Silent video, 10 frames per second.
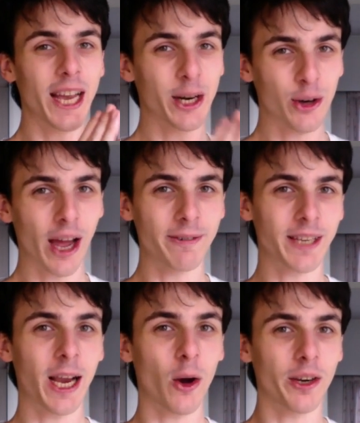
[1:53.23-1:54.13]

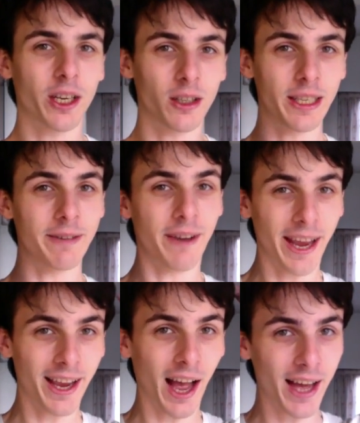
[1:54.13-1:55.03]
craft a conical leaf
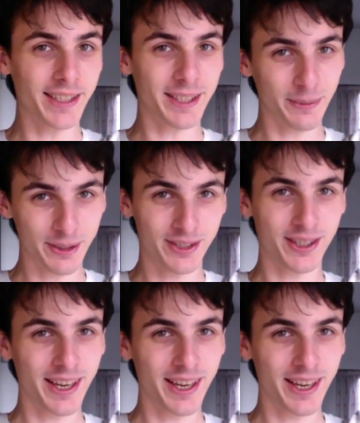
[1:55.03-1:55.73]
hat, which